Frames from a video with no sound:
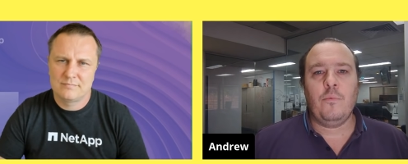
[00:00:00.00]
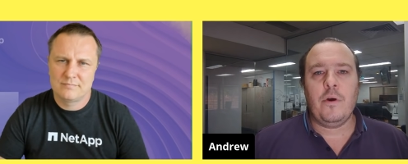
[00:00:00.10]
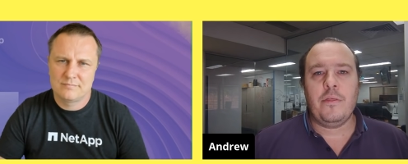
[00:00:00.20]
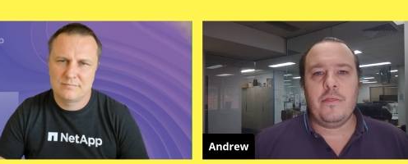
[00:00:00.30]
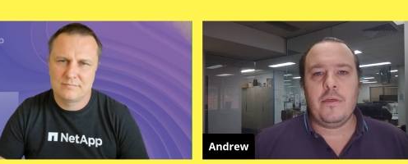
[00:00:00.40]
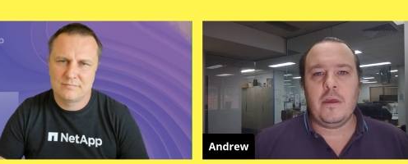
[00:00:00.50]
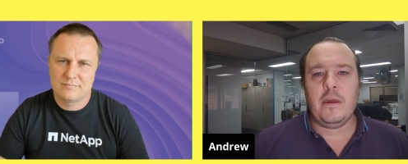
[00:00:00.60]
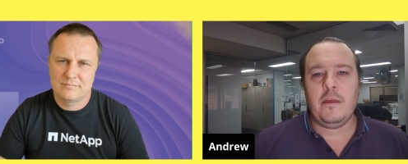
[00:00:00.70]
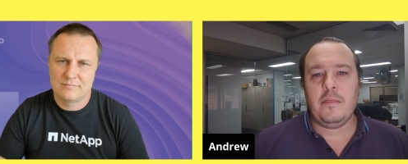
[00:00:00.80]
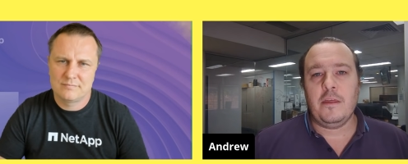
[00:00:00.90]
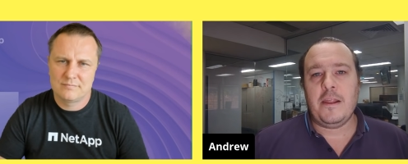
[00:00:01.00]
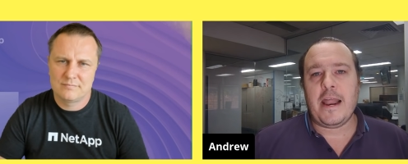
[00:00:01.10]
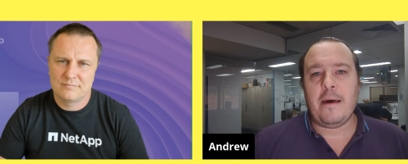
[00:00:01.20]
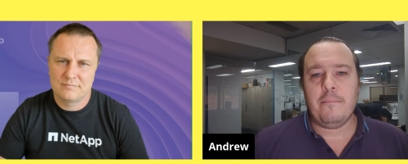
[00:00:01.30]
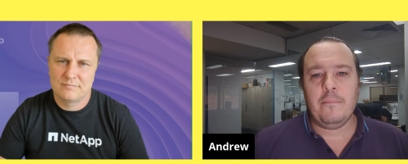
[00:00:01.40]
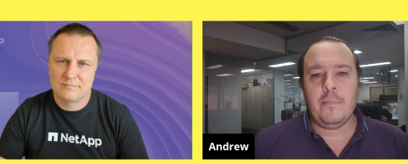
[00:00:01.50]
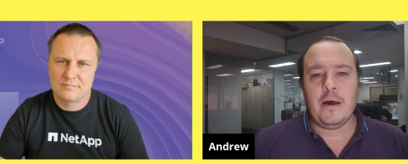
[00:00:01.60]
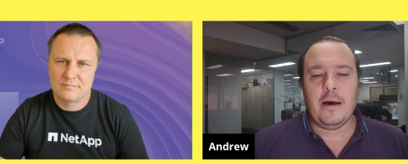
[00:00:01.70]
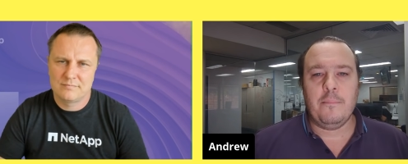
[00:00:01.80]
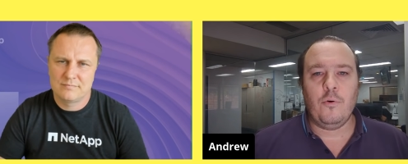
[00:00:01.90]
Speaker 1: with the, the NetApp
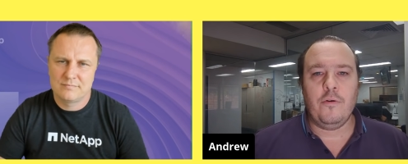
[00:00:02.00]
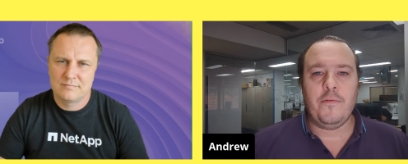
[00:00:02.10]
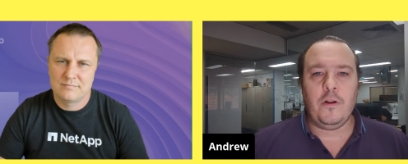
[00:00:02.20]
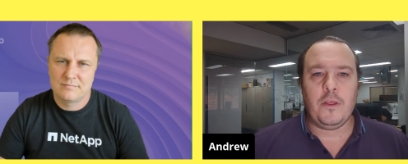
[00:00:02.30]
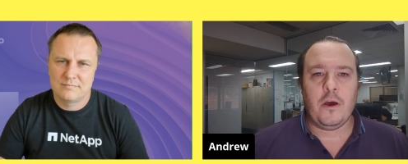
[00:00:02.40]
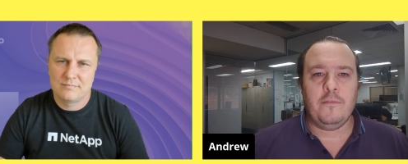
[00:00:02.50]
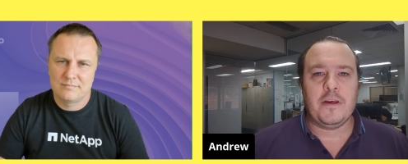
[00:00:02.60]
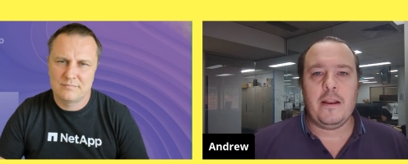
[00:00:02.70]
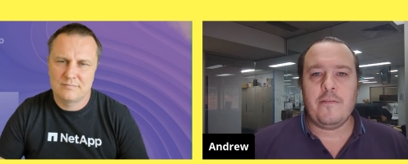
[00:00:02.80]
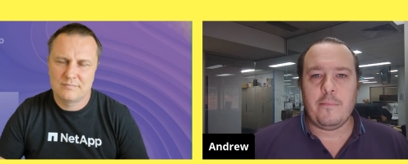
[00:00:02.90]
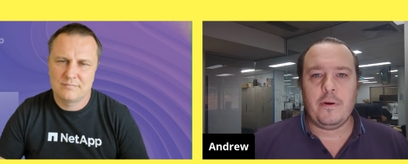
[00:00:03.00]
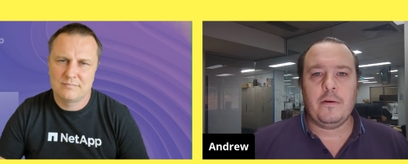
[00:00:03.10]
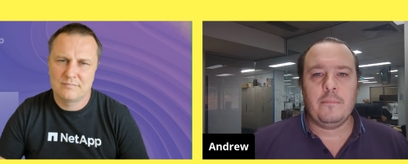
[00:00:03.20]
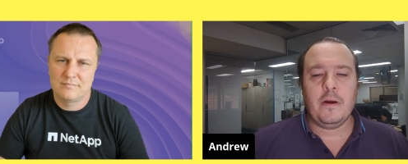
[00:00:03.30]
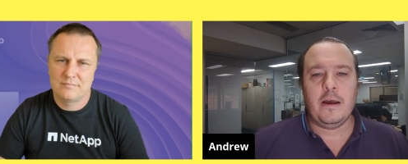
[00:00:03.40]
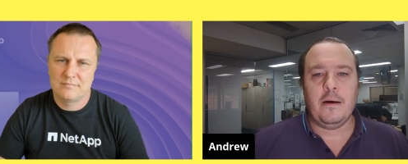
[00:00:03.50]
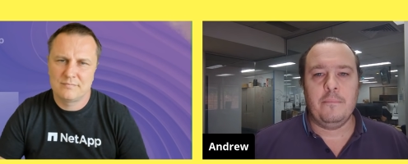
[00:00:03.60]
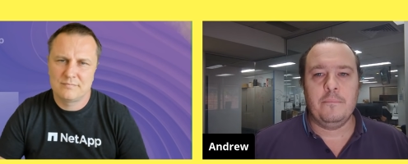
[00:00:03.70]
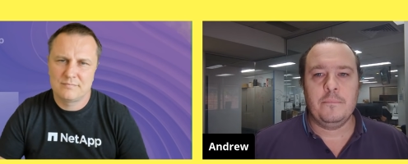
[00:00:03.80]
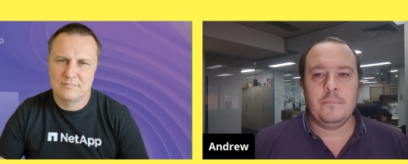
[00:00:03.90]
uh, portfolio of data fabric
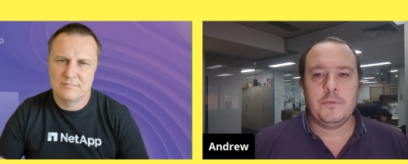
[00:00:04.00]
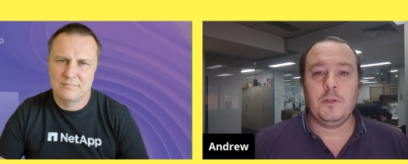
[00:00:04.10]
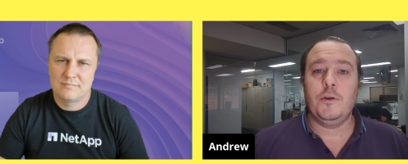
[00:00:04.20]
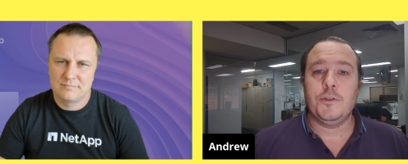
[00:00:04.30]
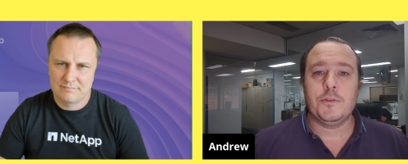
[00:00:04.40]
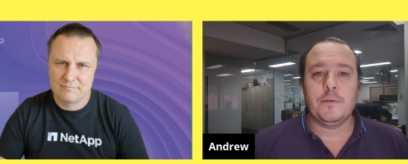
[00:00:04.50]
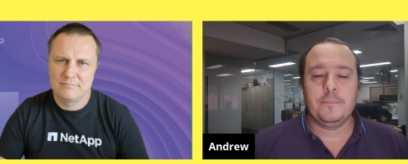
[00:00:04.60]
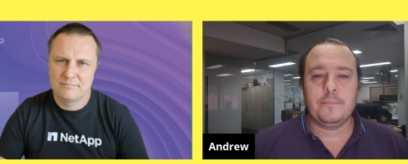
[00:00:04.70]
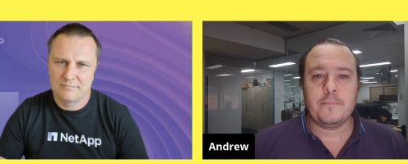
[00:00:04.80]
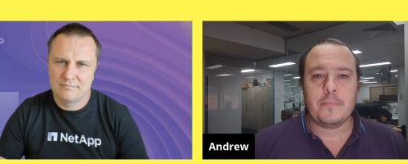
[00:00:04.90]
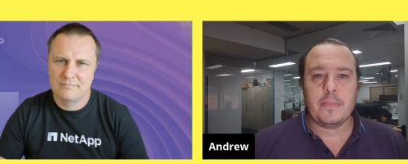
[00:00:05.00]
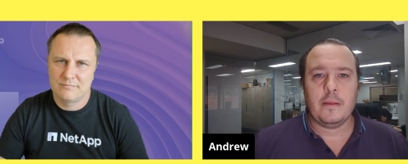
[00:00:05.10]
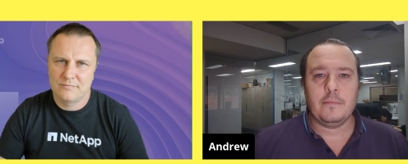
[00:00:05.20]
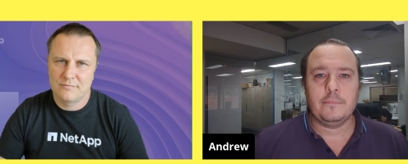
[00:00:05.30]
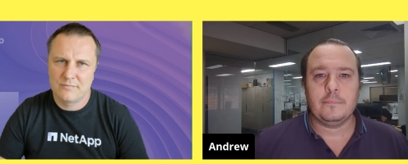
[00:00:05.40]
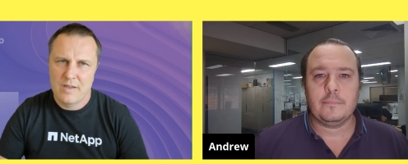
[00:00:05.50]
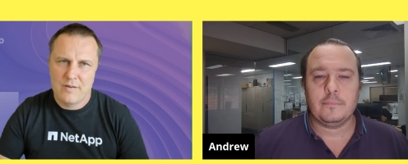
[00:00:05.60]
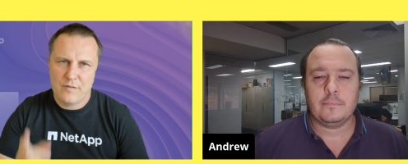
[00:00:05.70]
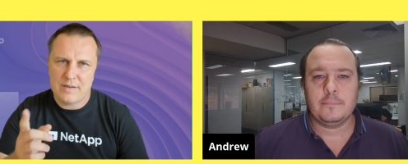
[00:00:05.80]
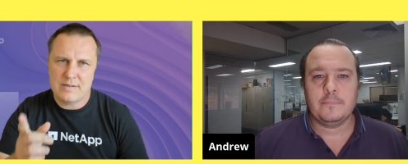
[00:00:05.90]
um, solutions.
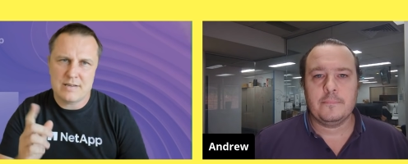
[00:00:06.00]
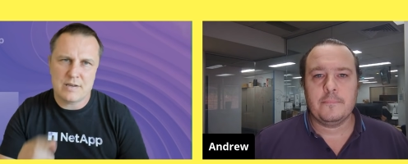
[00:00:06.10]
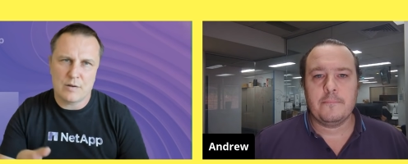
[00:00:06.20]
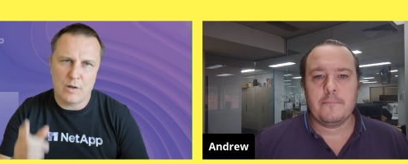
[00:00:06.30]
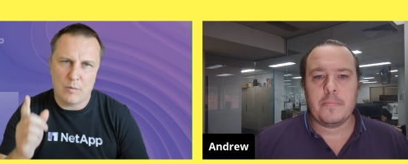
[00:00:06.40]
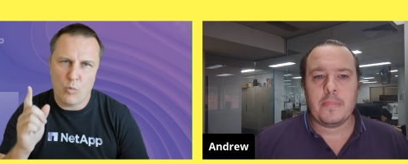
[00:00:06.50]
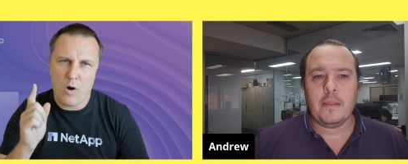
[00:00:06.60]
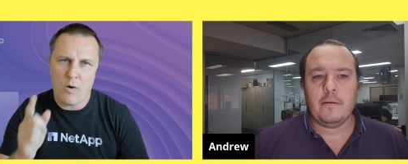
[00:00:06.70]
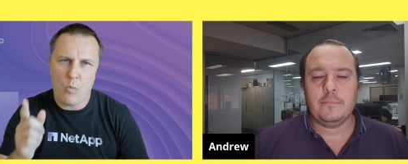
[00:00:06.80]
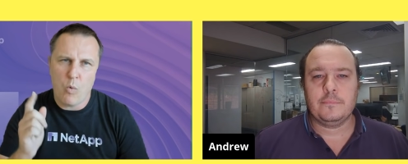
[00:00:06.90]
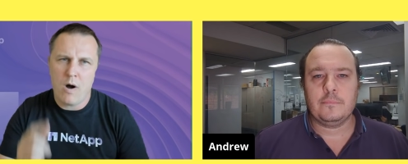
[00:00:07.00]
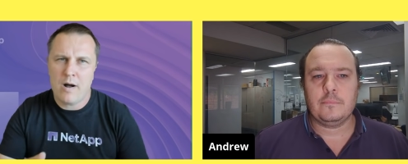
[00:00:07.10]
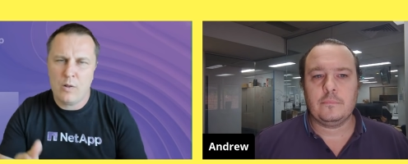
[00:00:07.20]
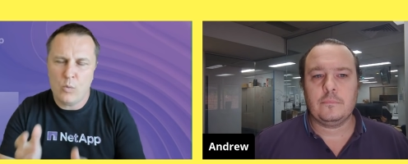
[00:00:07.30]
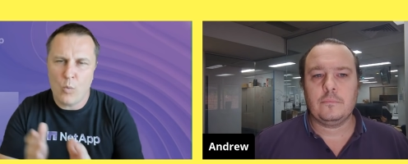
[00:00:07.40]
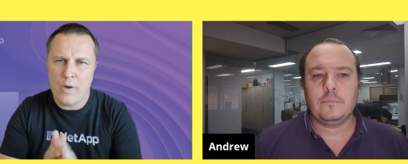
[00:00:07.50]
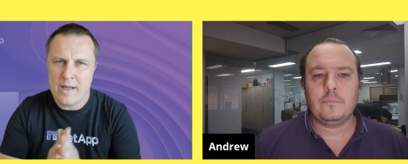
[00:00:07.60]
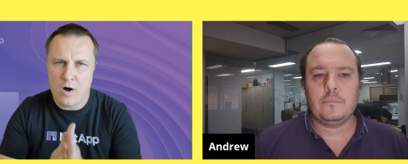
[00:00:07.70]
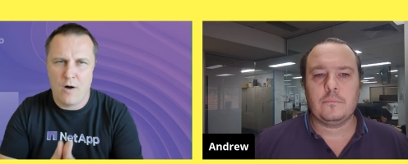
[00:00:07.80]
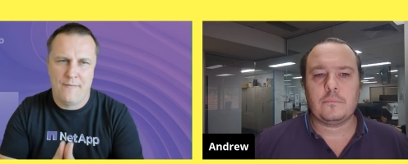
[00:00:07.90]
Speaker 2: Fantastic. While, while we
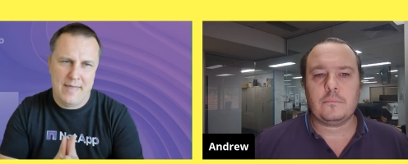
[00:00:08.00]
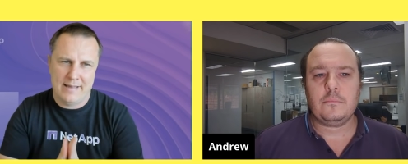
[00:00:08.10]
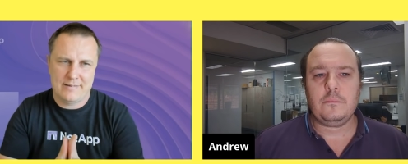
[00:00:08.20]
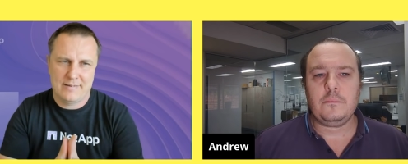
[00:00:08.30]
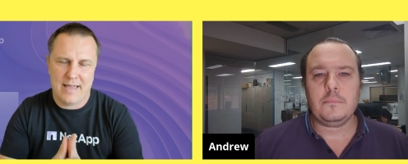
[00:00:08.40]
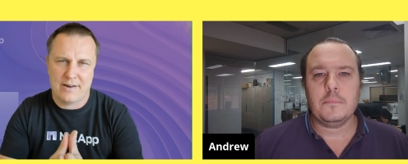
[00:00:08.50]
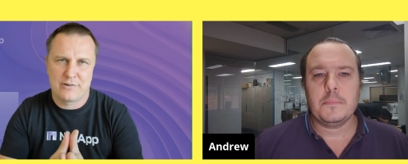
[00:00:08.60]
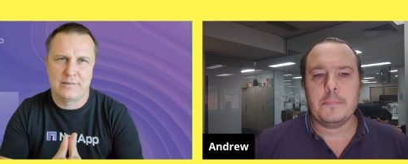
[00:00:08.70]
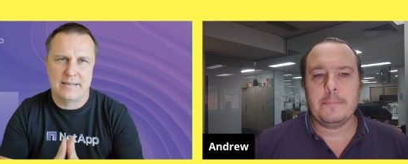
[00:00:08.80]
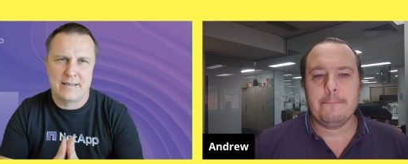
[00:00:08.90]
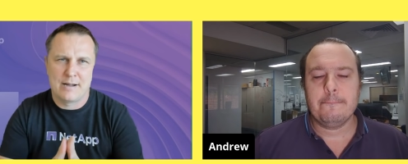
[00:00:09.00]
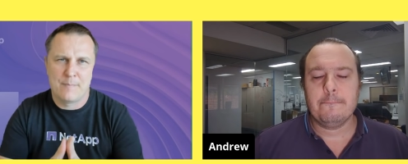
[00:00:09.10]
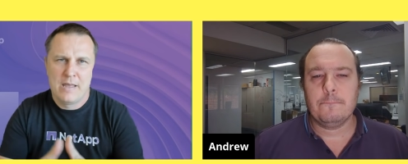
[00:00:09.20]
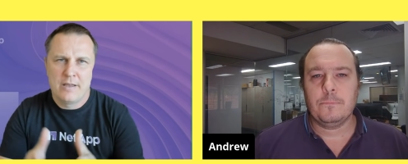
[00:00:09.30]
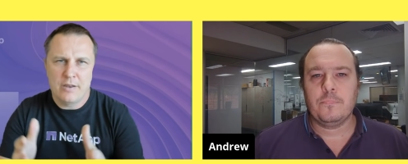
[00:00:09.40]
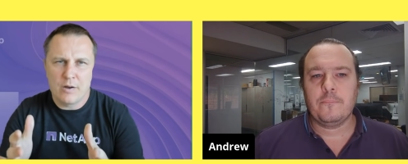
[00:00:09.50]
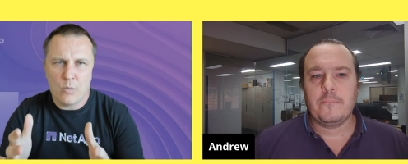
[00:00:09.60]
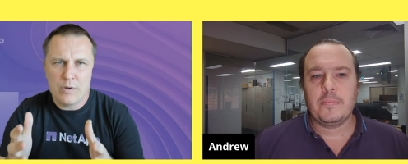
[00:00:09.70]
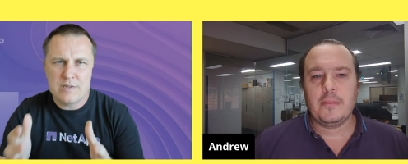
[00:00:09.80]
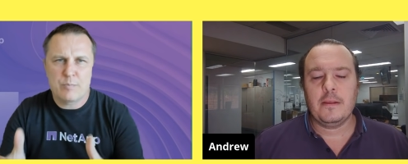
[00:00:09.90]
are on that, actually, um, you know,
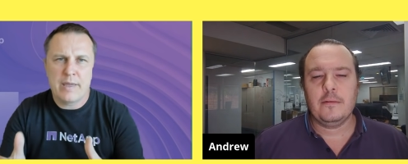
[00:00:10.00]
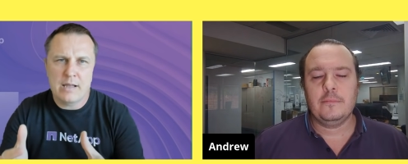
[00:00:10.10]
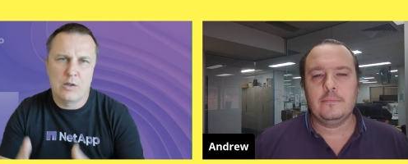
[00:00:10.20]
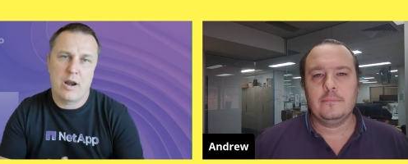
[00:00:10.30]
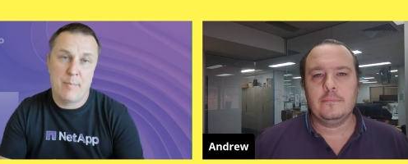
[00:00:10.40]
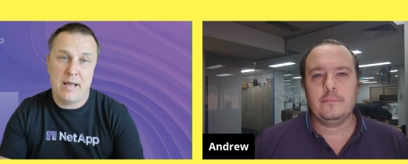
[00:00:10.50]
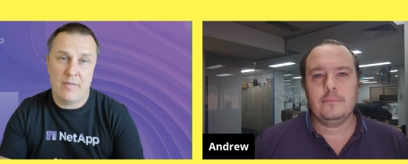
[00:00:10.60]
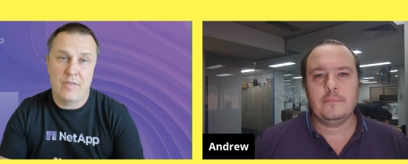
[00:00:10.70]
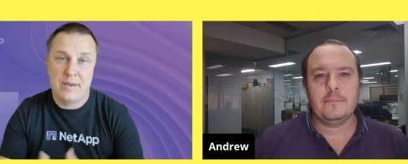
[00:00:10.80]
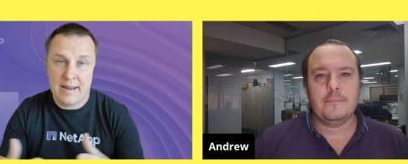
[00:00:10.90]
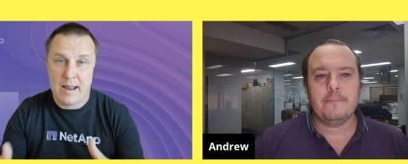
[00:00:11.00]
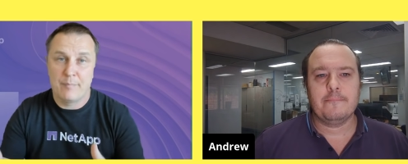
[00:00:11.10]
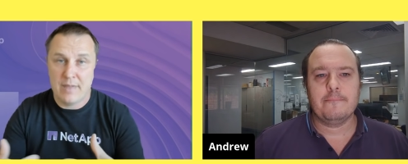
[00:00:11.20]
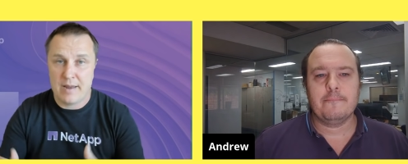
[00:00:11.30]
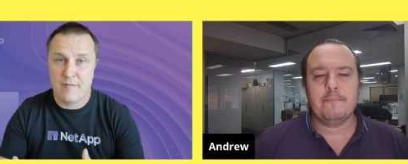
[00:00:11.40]
we speak a lot about the NetApp data